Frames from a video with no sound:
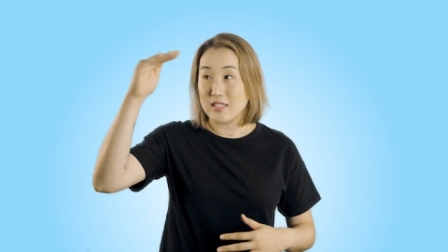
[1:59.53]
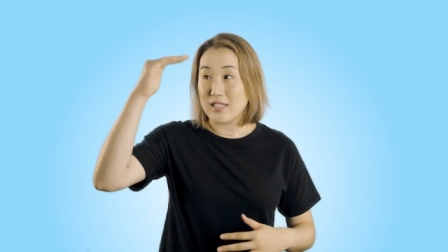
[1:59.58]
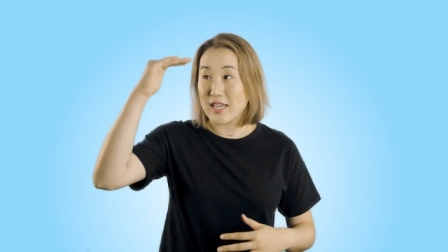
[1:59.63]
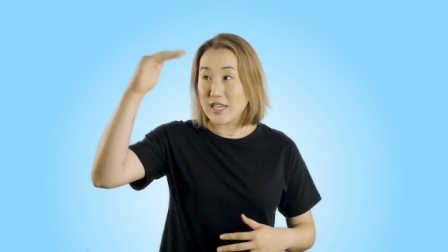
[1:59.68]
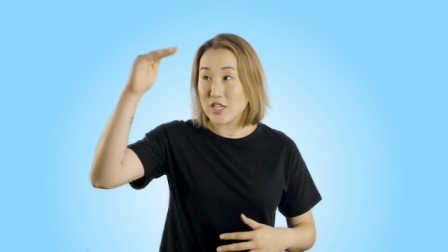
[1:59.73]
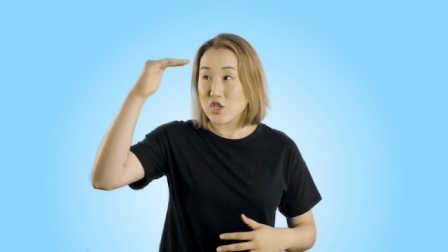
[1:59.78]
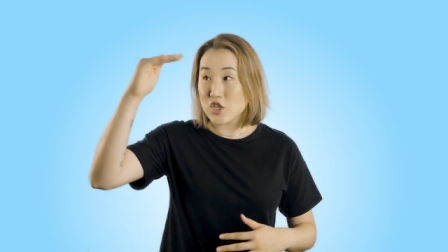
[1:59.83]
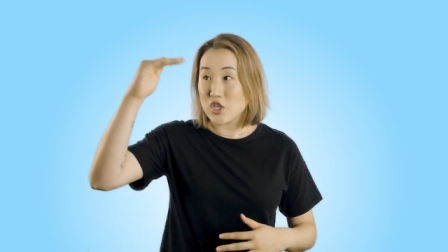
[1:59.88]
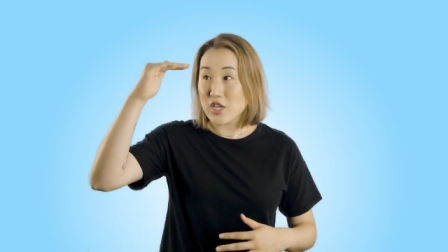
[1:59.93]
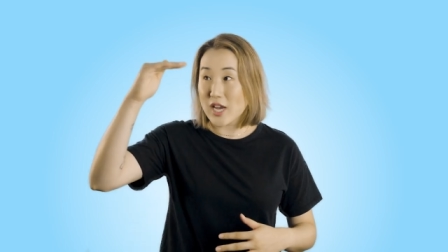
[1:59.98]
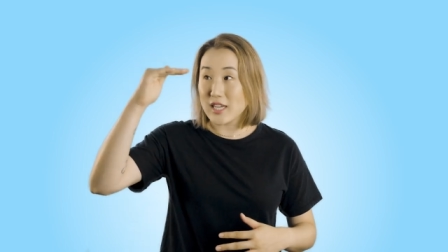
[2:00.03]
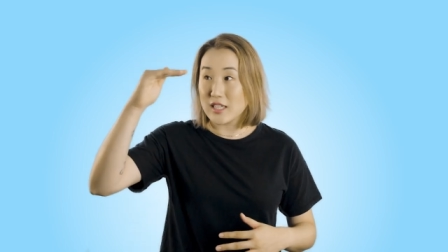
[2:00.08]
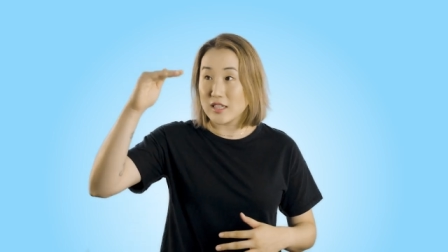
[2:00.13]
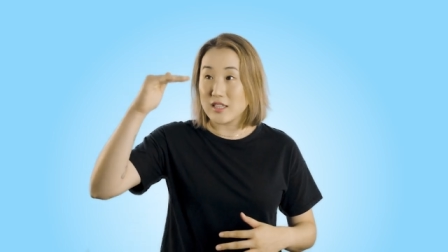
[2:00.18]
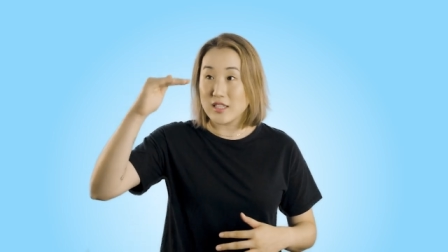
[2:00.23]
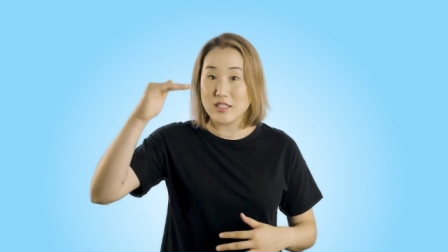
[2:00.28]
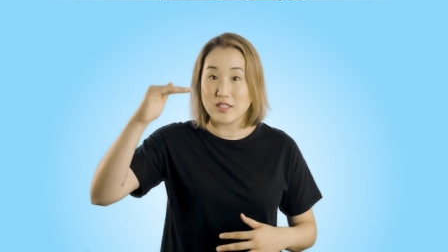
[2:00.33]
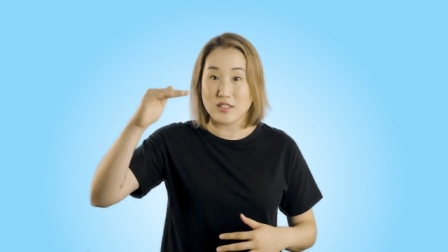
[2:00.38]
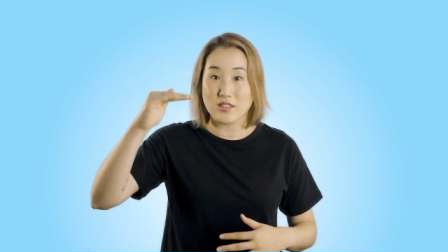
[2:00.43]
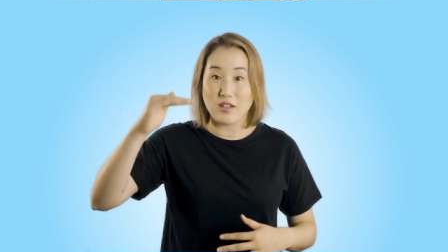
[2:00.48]
to like
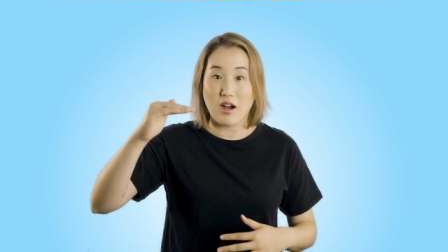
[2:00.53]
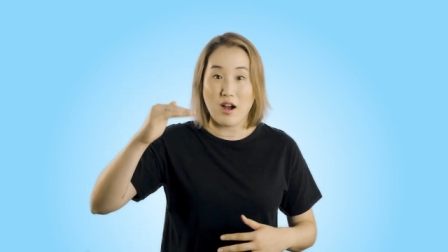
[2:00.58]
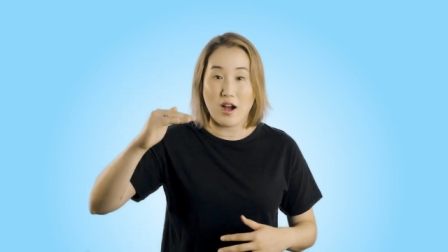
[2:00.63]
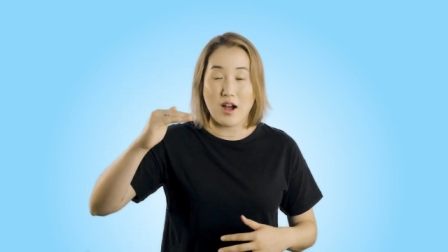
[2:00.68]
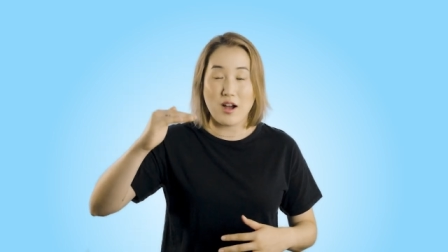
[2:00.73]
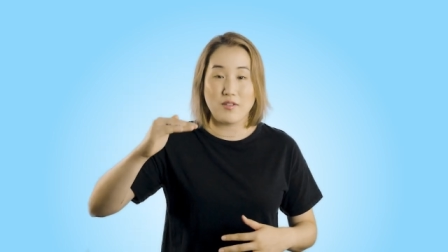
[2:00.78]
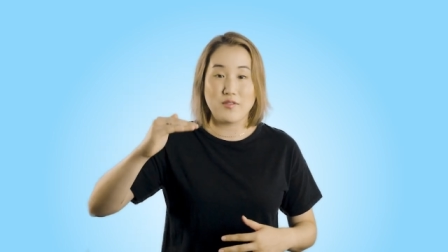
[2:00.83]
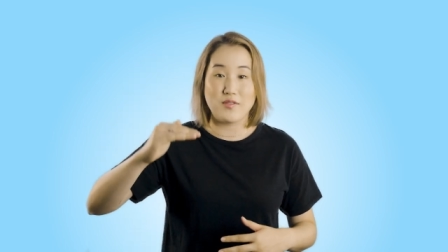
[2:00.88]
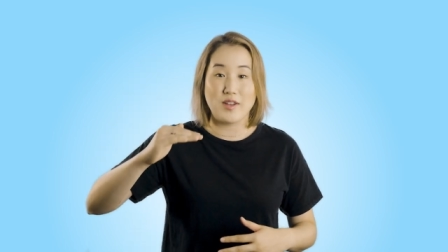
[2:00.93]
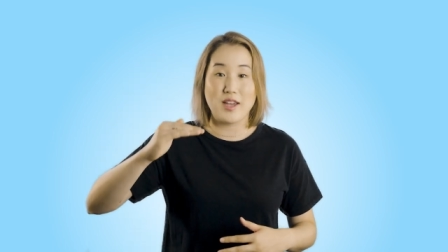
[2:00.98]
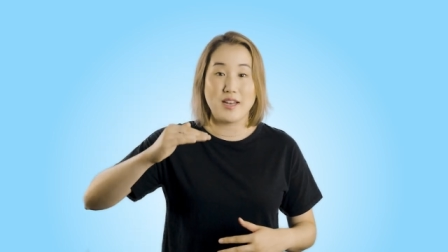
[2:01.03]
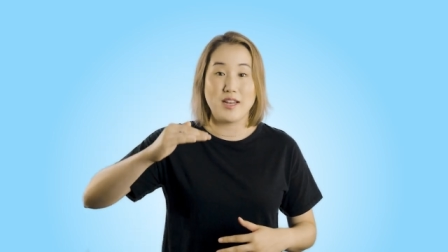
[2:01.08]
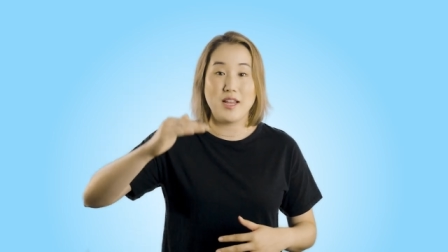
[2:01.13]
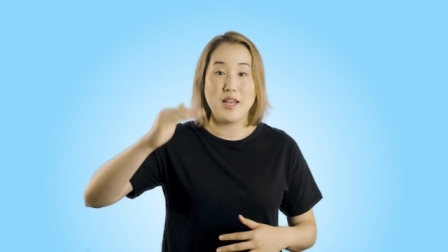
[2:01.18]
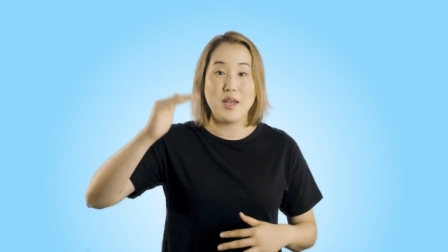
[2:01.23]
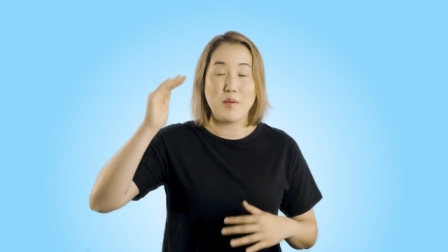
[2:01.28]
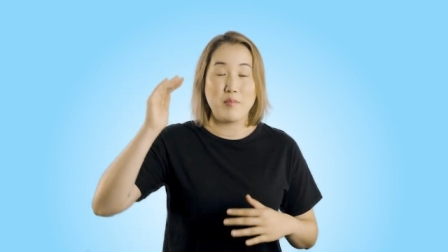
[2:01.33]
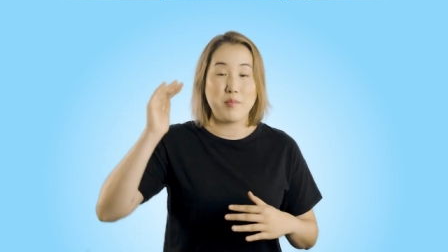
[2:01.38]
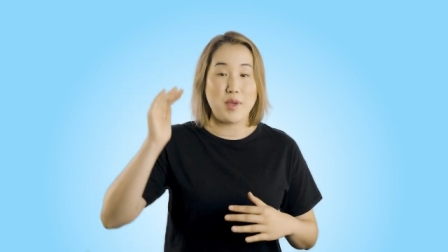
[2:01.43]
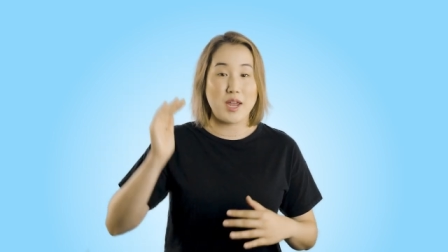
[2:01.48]
checklist off and
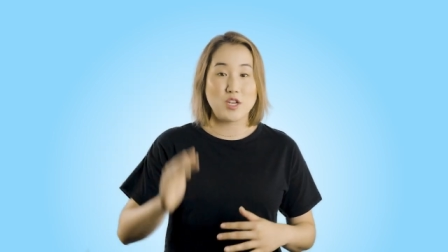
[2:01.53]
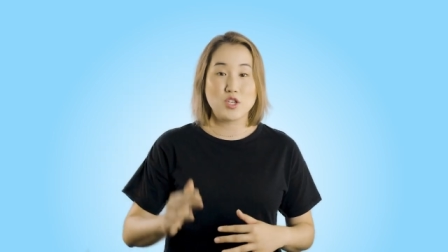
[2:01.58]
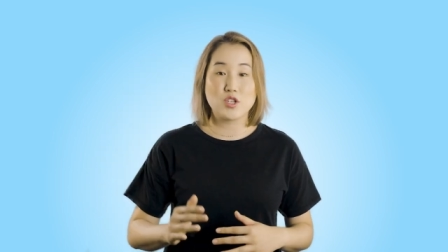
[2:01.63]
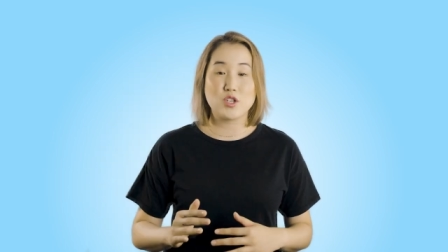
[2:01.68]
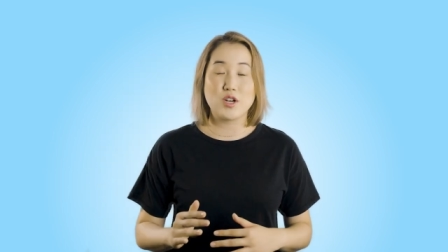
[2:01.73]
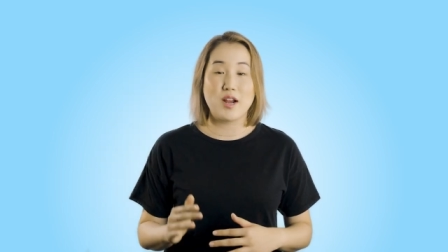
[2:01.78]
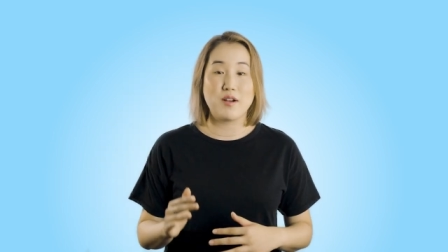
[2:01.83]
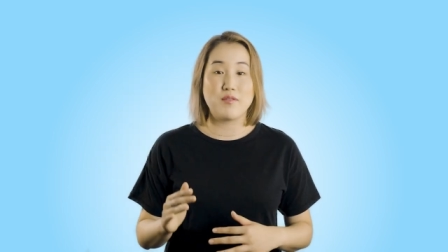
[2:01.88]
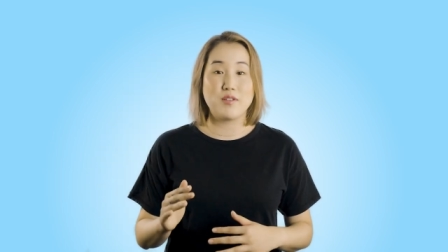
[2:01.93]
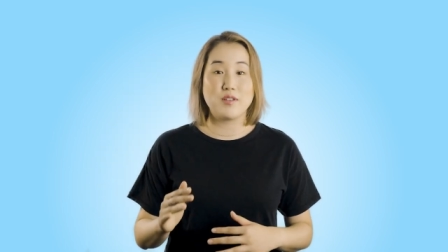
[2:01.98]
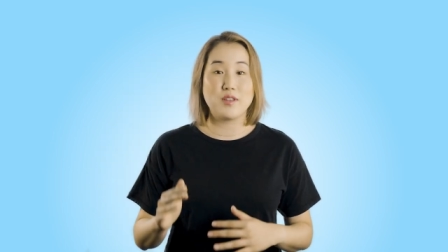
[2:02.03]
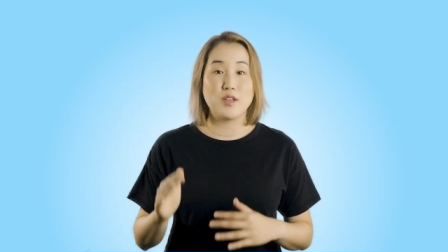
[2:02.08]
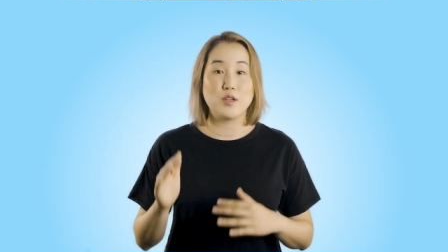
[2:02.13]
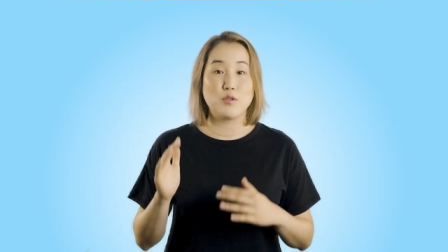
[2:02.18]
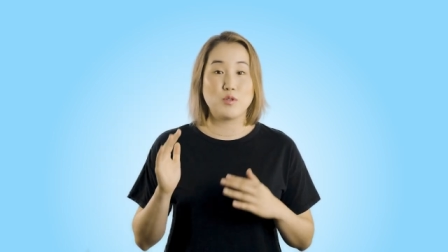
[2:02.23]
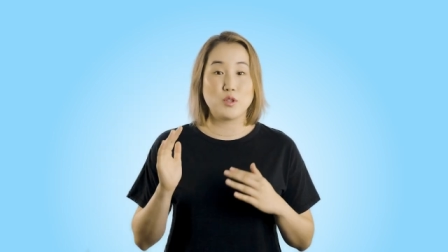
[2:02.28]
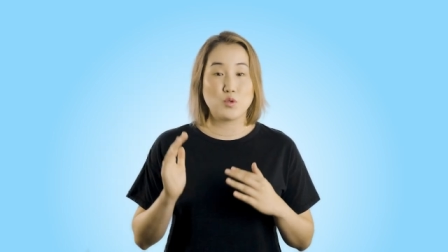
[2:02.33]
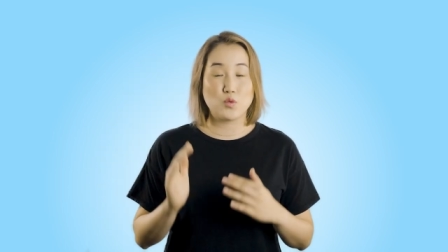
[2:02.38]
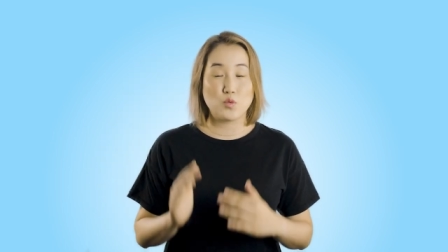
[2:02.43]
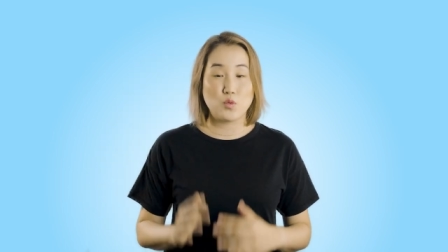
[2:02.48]
make sure
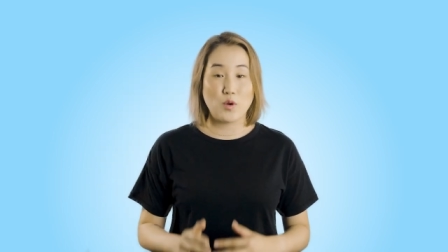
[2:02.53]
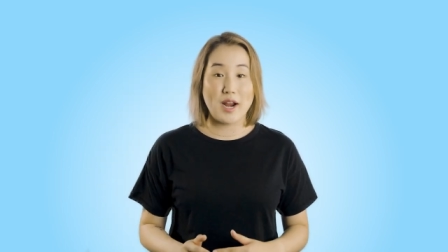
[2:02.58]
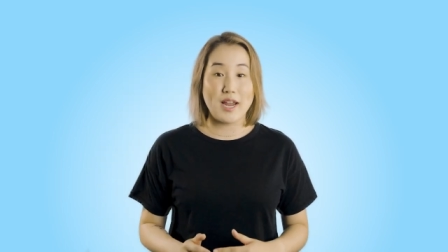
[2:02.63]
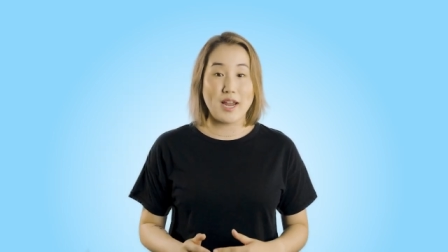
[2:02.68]
everything was